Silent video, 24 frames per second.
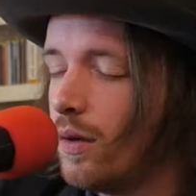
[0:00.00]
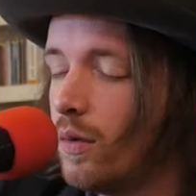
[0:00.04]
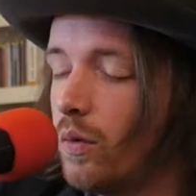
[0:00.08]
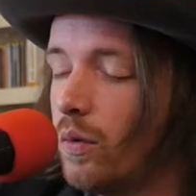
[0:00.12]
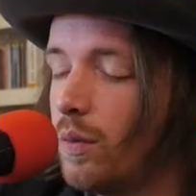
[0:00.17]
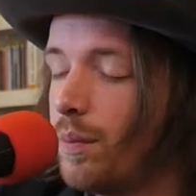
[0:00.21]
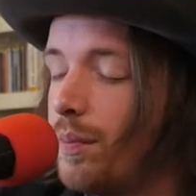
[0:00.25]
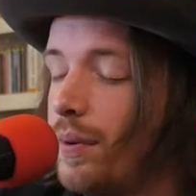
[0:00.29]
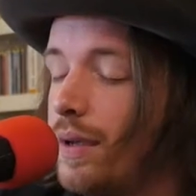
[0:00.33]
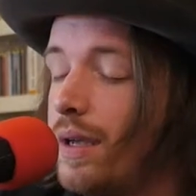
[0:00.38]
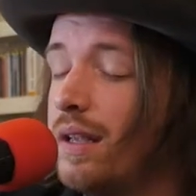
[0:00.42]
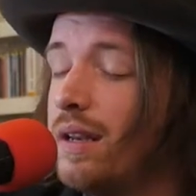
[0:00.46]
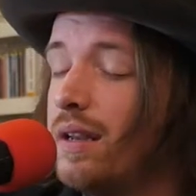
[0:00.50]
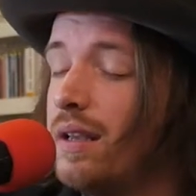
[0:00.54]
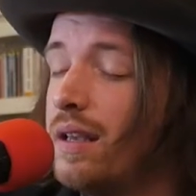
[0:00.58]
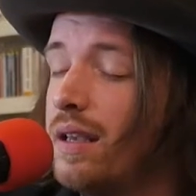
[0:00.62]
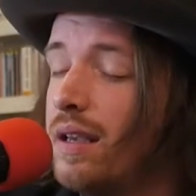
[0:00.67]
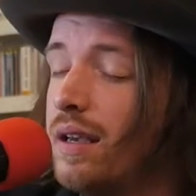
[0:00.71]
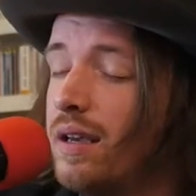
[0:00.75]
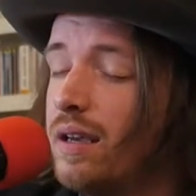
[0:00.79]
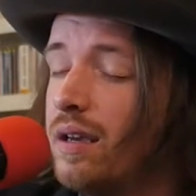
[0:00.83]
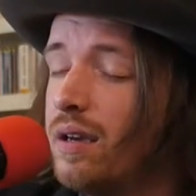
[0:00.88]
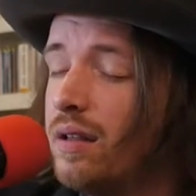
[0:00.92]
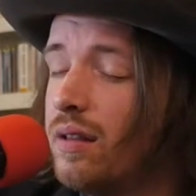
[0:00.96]
We'll be
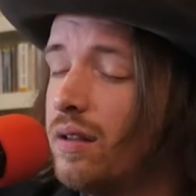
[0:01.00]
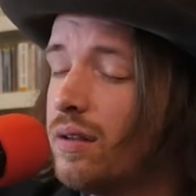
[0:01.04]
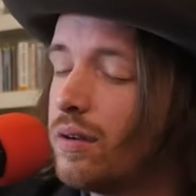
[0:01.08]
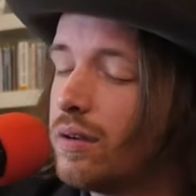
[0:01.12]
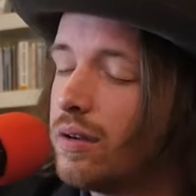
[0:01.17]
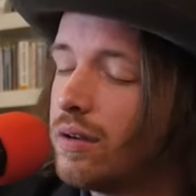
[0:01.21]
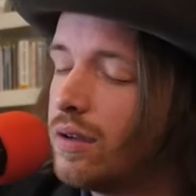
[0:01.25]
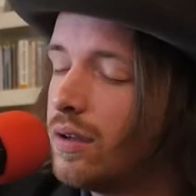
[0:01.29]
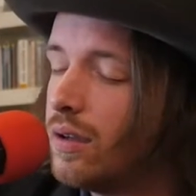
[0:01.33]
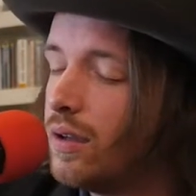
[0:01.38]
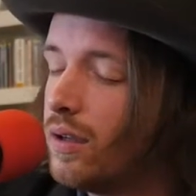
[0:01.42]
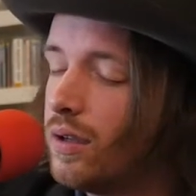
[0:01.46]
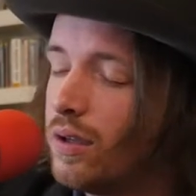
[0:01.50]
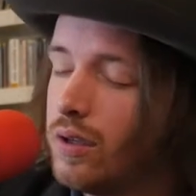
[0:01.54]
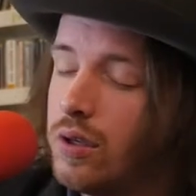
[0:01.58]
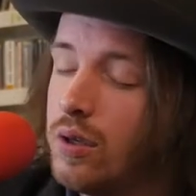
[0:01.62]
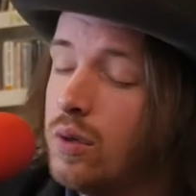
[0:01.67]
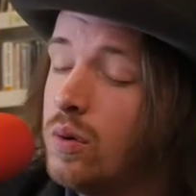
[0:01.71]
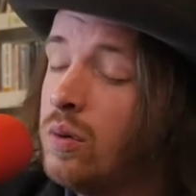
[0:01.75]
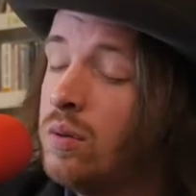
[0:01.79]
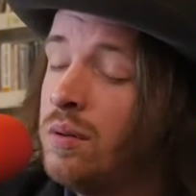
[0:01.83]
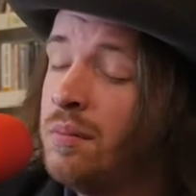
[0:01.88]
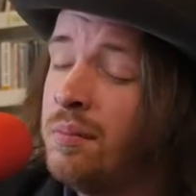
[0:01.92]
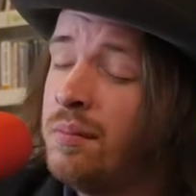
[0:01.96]
together,
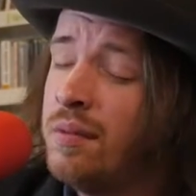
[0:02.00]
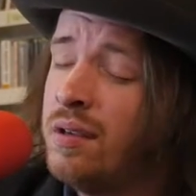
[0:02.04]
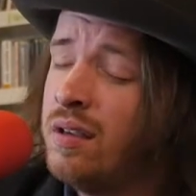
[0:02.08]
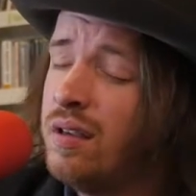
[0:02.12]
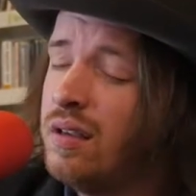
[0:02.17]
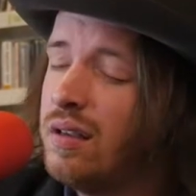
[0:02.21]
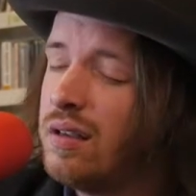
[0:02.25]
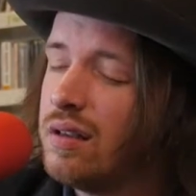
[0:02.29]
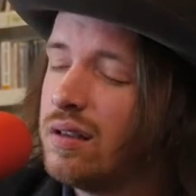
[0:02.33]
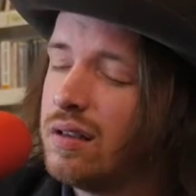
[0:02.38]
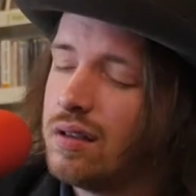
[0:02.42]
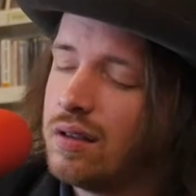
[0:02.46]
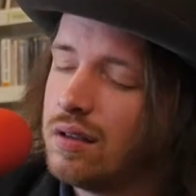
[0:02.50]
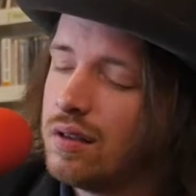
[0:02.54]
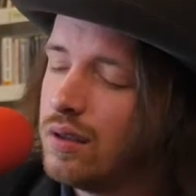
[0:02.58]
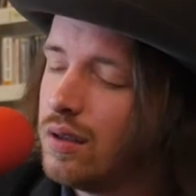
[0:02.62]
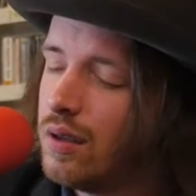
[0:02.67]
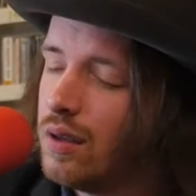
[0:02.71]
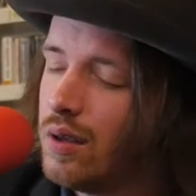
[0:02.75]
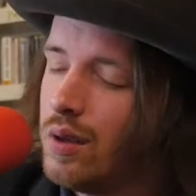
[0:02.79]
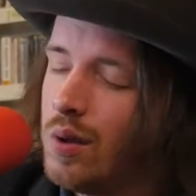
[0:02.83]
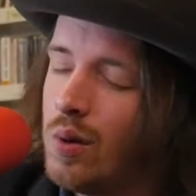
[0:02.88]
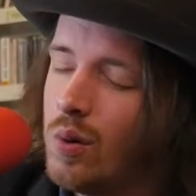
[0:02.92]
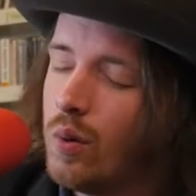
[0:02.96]
you and me.
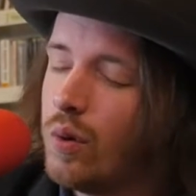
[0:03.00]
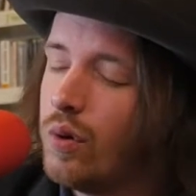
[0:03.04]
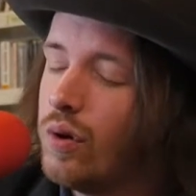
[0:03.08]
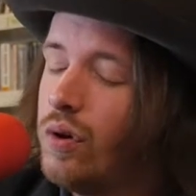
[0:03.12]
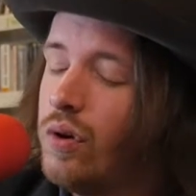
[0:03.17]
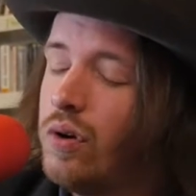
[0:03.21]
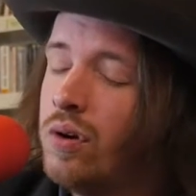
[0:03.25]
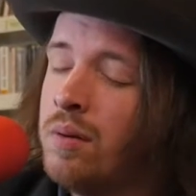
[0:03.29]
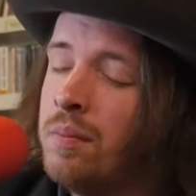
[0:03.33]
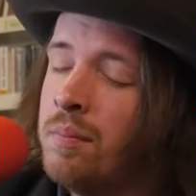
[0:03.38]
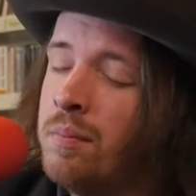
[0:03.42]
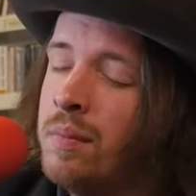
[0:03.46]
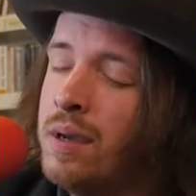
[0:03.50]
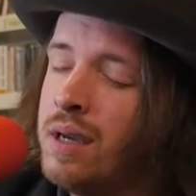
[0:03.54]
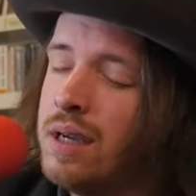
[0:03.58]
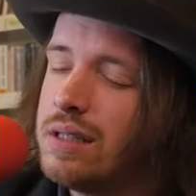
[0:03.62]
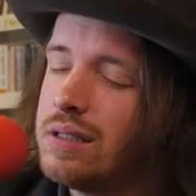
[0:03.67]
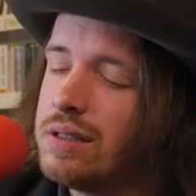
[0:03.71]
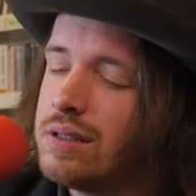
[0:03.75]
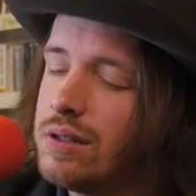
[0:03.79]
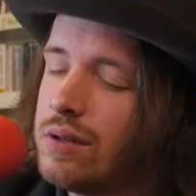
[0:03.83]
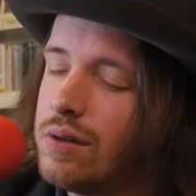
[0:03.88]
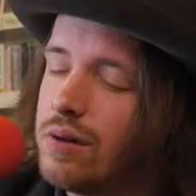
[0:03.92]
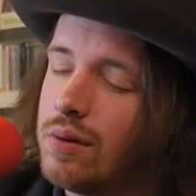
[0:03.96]
We'll go to
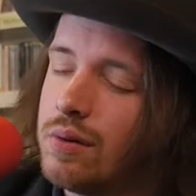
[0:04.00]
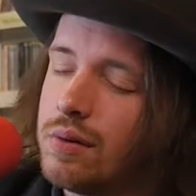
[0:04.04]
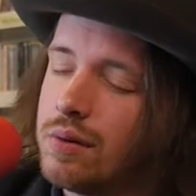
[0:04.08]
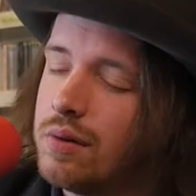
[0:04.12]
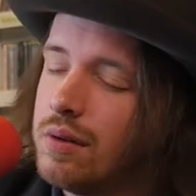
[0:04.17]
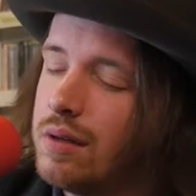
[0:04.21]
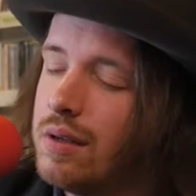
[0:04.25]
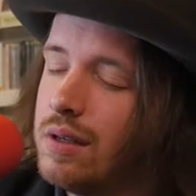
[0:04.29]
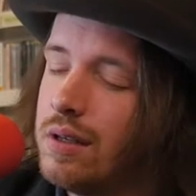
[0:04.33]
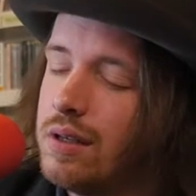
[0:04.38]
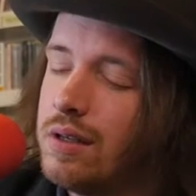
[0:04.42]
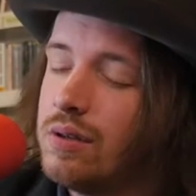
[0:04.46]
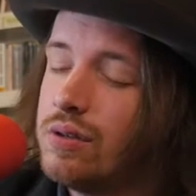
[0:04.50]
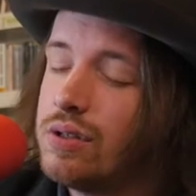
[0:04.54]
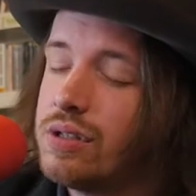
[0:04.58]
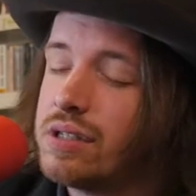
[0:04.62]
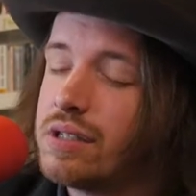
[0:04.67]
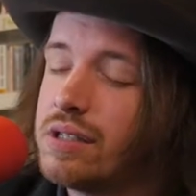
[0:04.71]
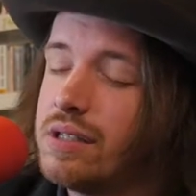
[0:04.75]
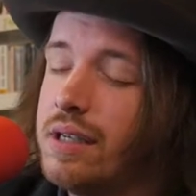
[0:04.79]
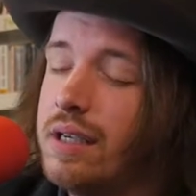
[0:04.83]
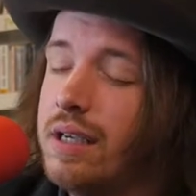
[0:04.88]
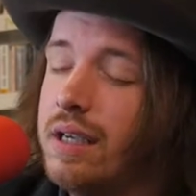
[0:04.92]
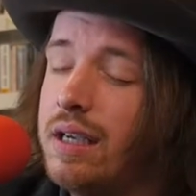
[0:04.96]
Mexico, you'll
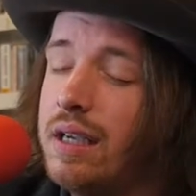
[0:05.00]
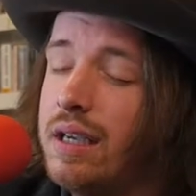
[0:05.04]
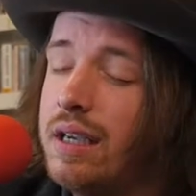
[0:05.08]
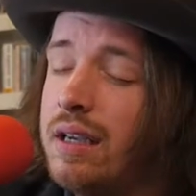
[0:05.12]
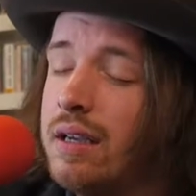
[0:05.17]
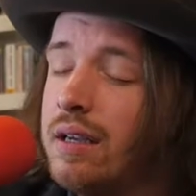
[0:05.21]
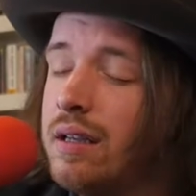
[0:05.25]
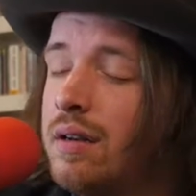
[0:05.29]
see.